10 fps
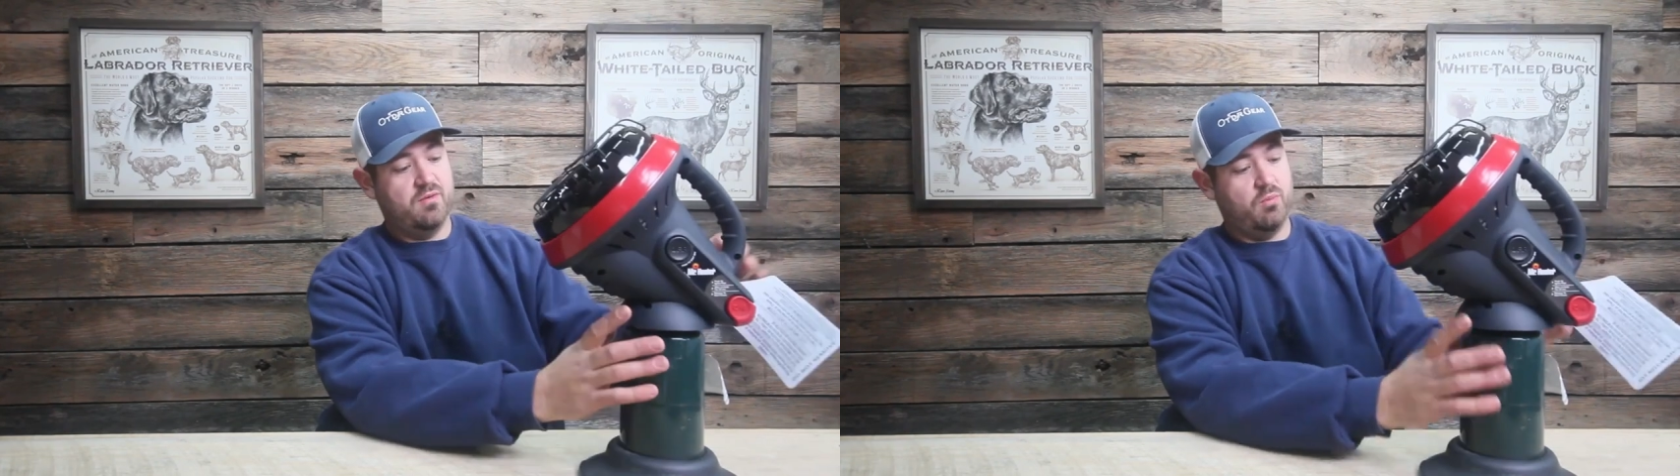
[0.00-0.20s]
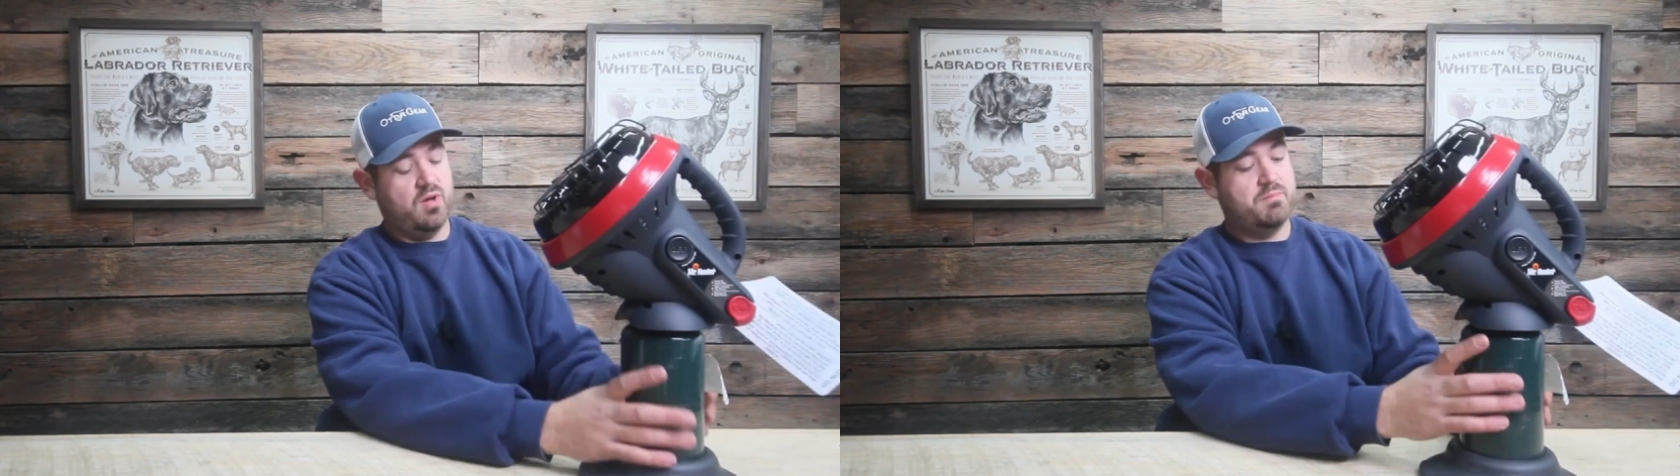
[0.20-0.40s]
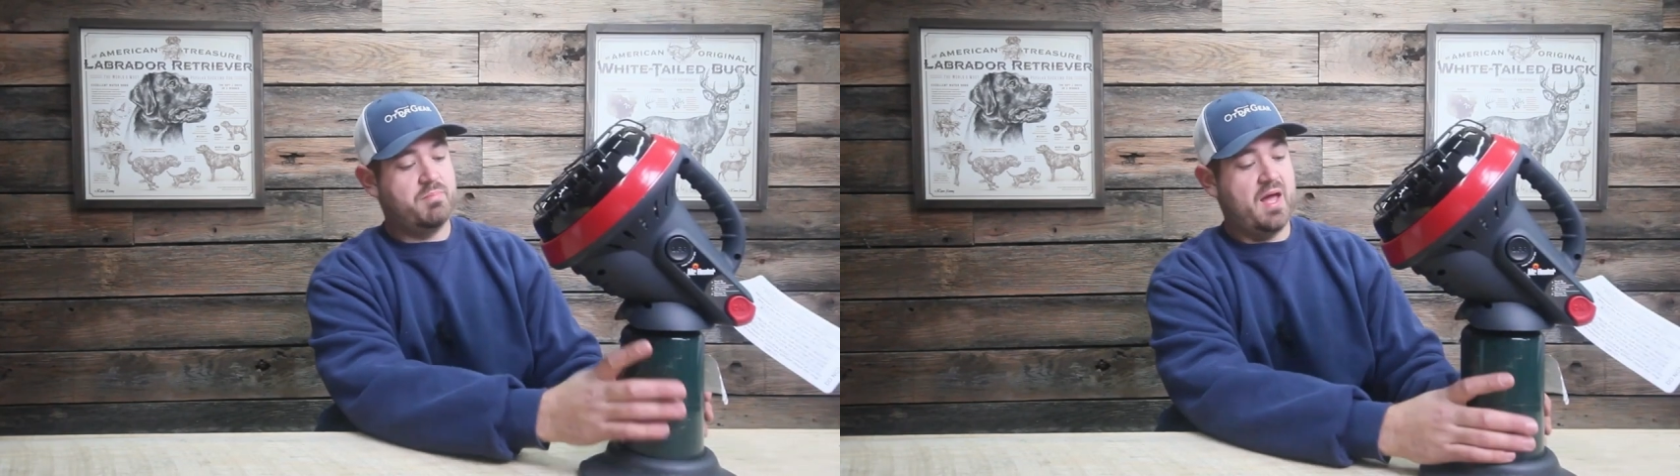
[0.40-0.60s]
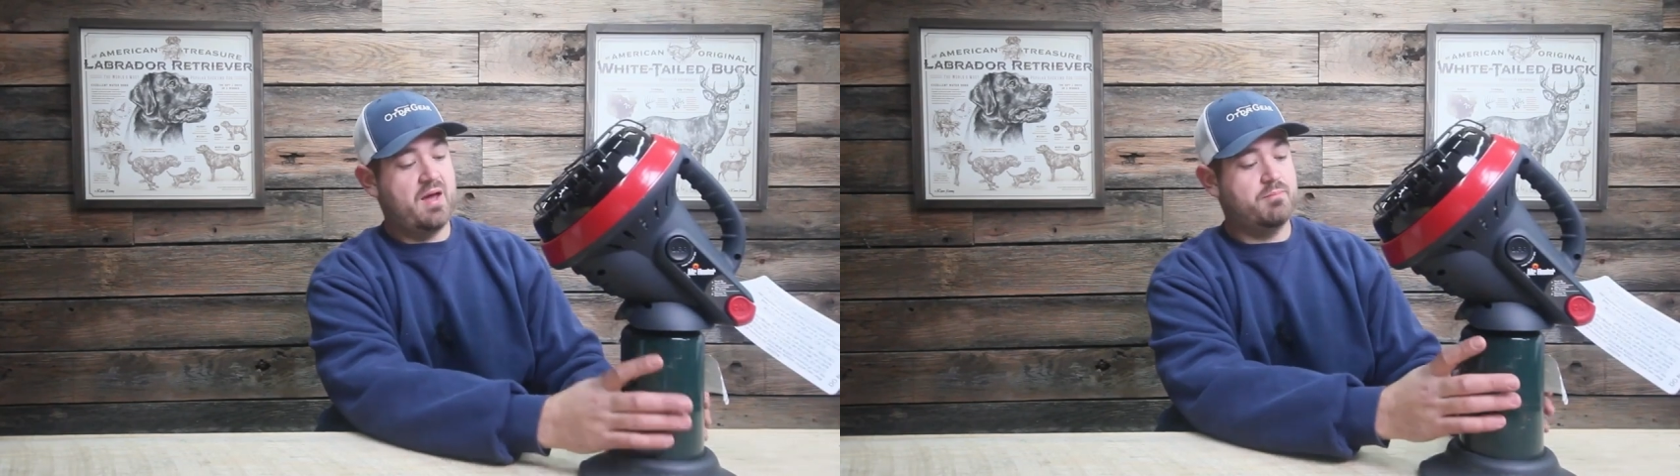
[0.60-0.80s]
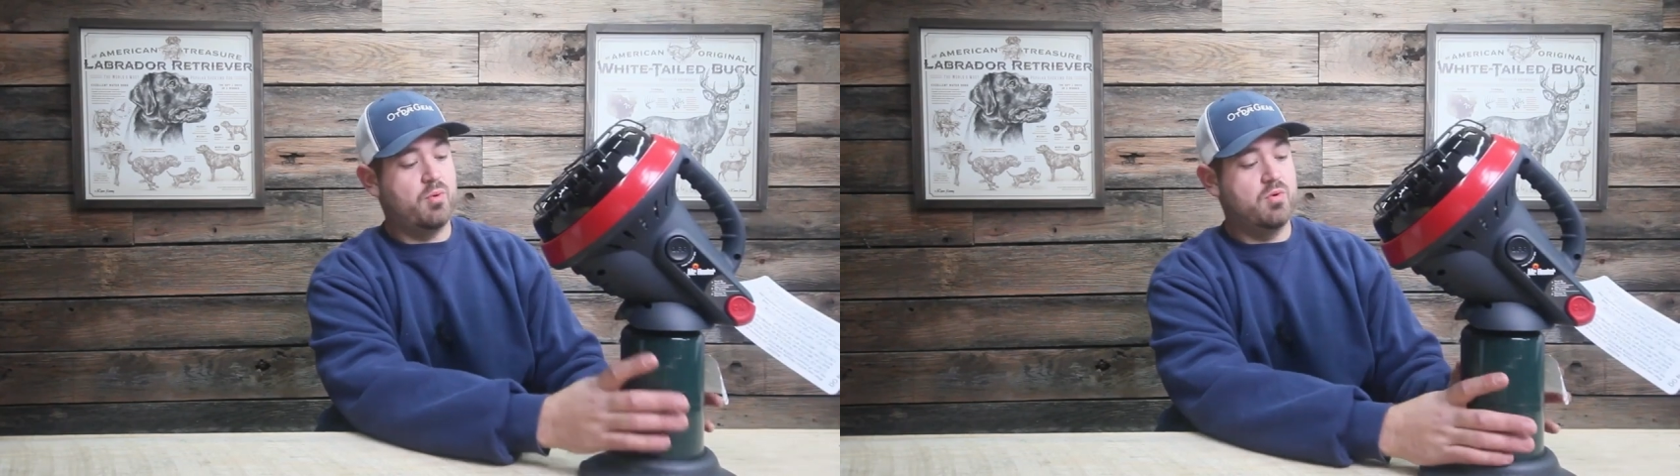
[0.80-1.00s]
one
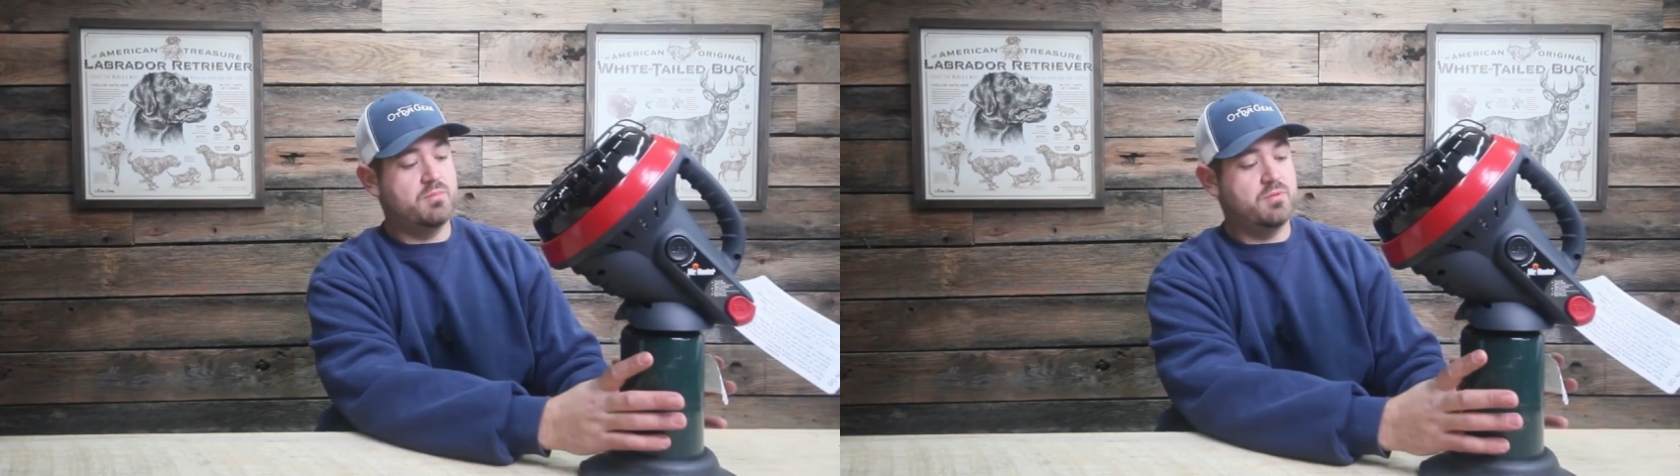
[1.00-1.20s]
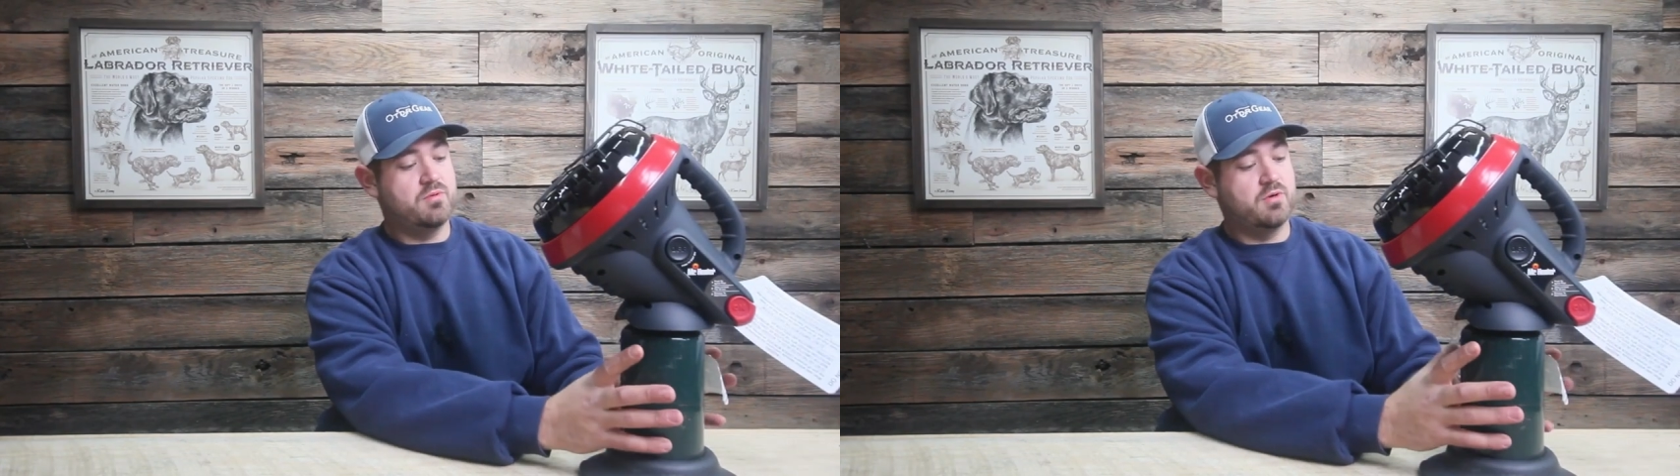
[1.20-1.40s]
pound portable